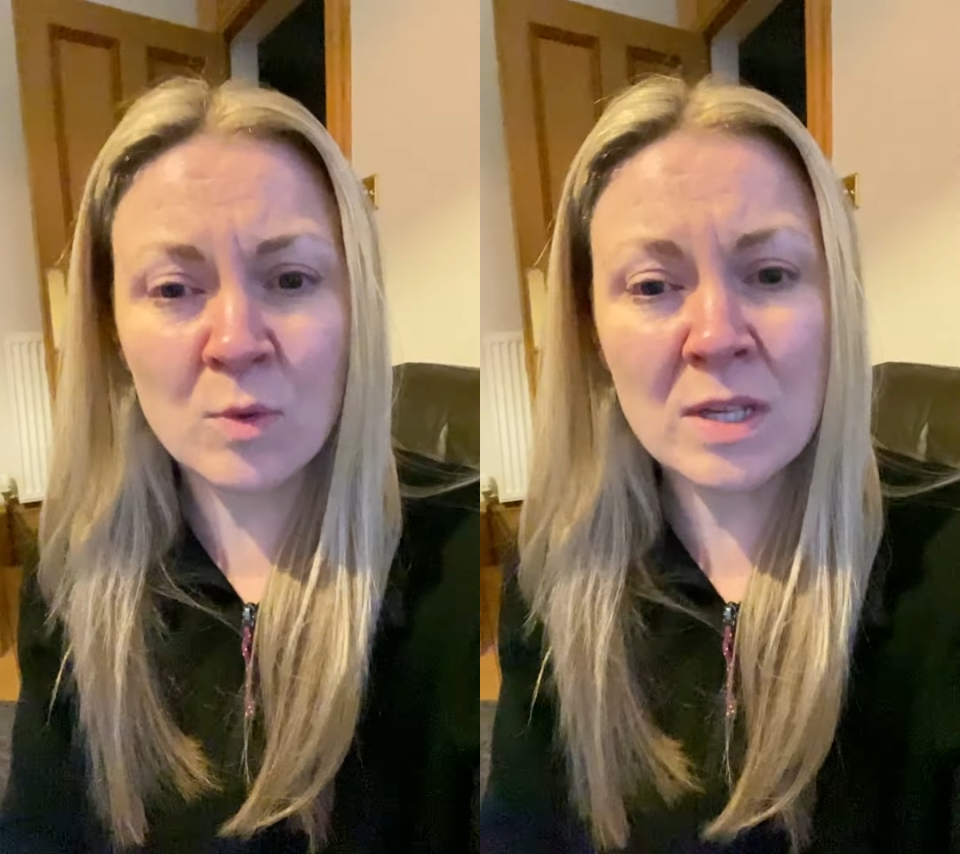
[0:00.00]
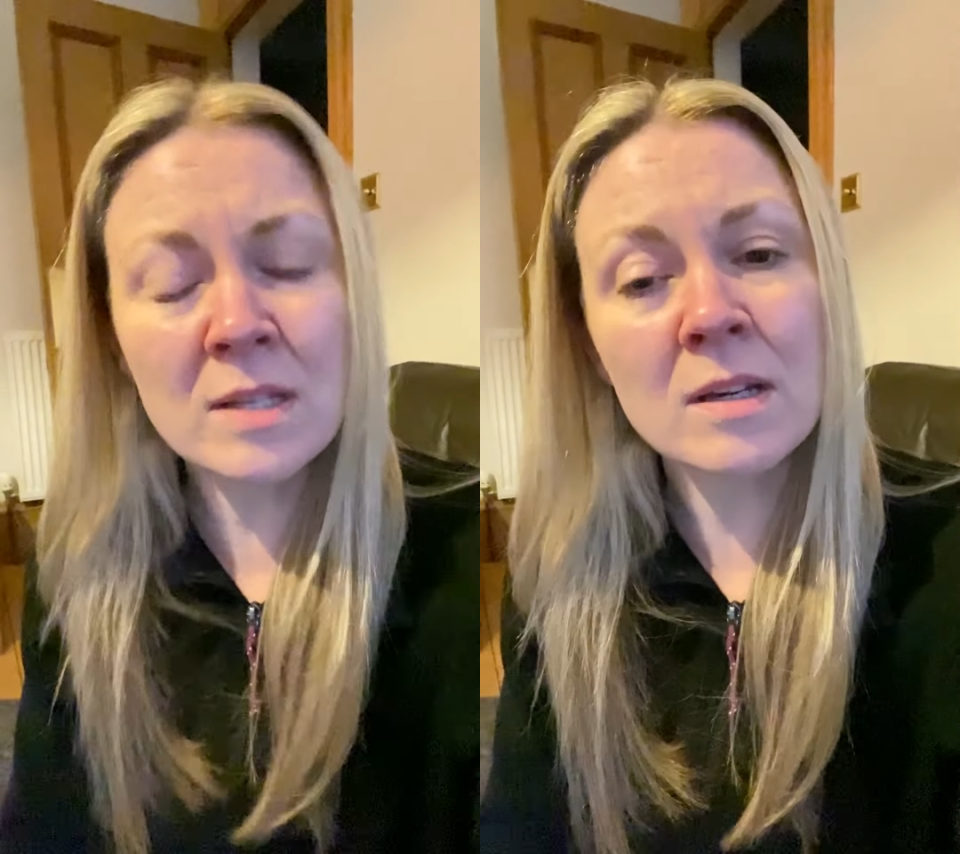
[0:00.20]

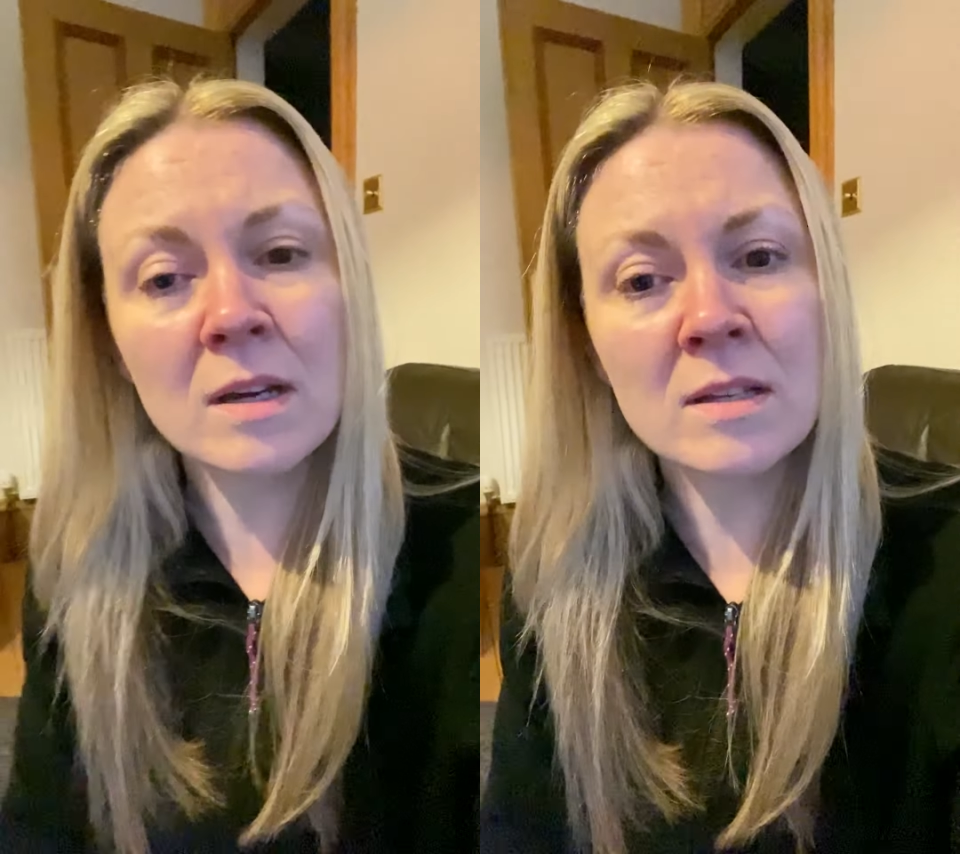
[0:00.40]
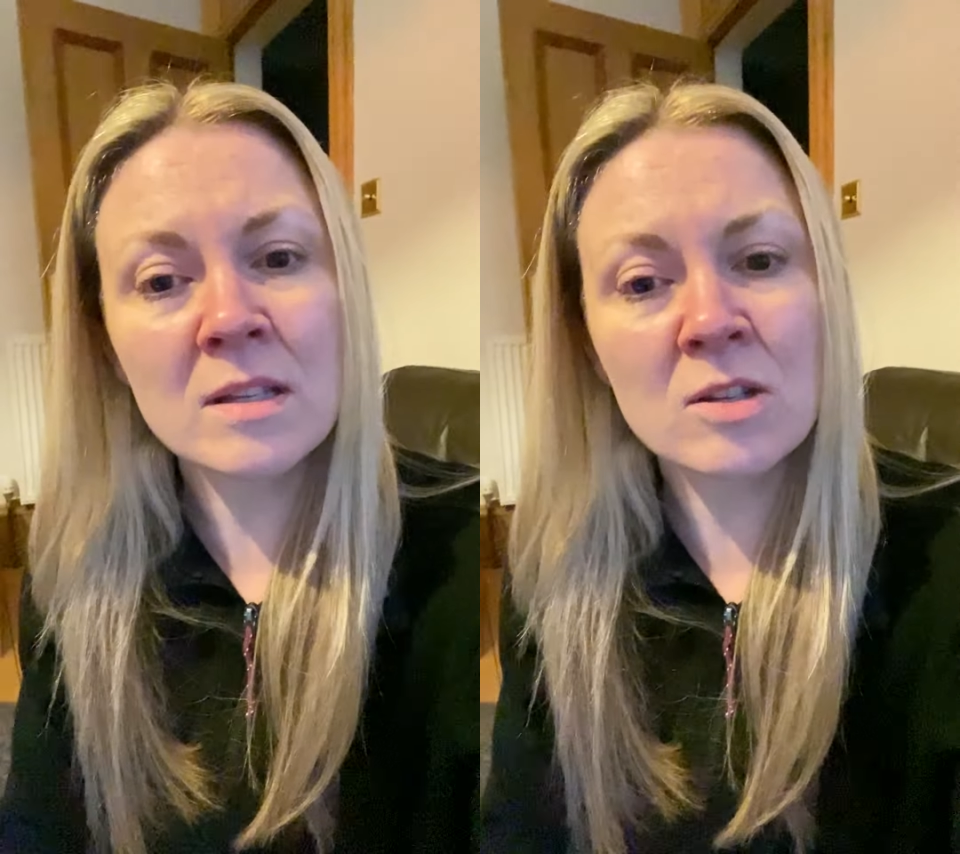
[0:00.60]
easy it
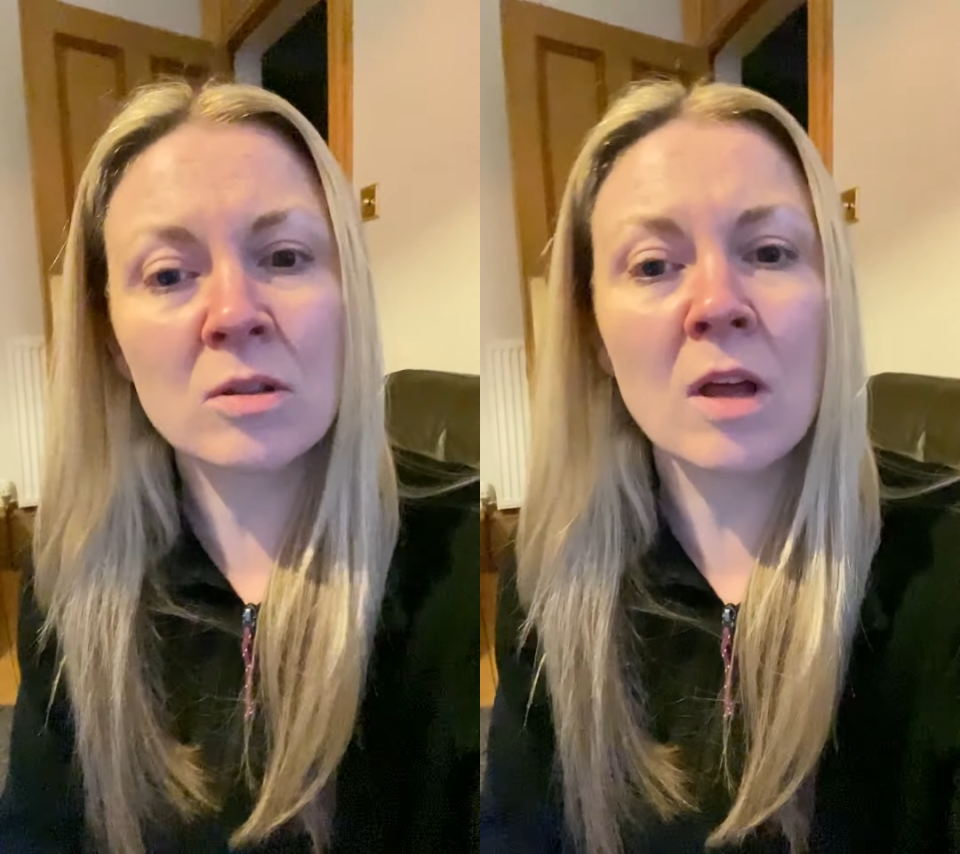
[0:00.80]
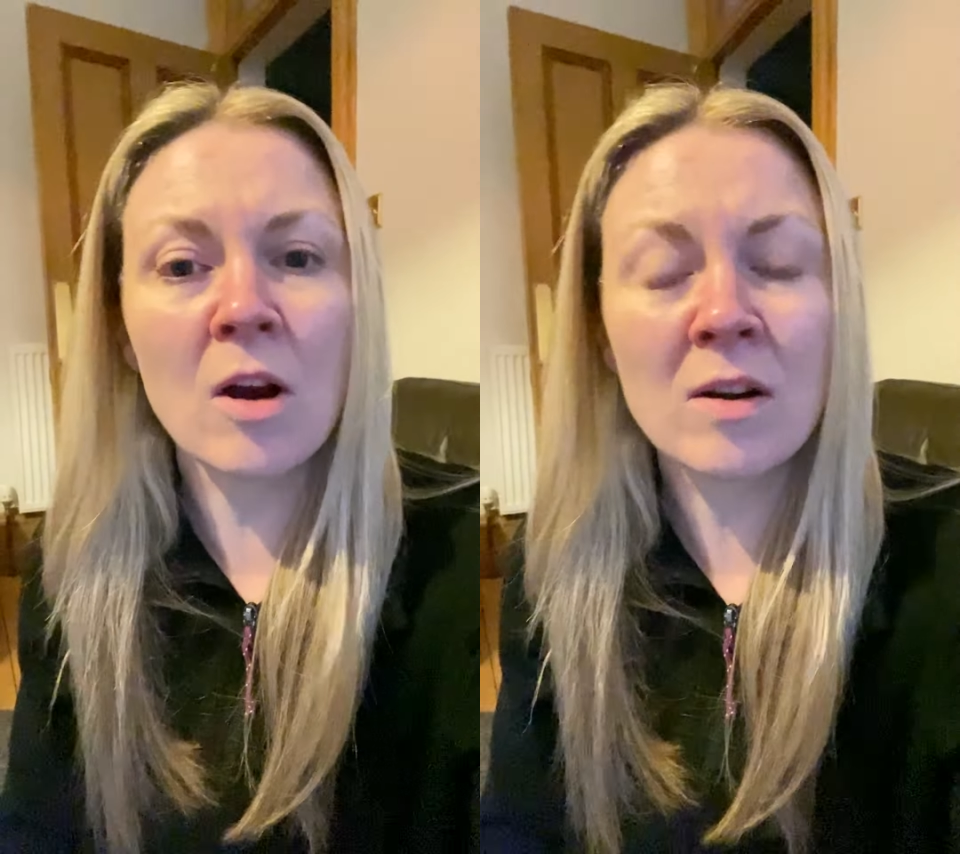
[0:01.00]
is to
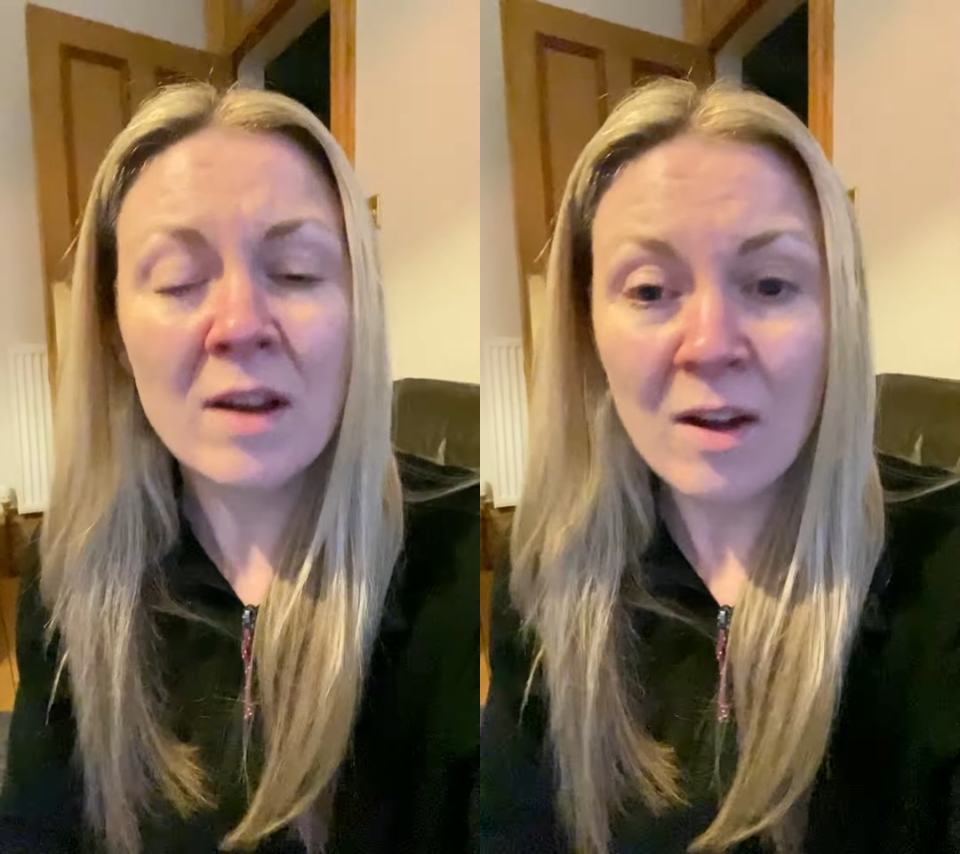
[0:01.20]
learn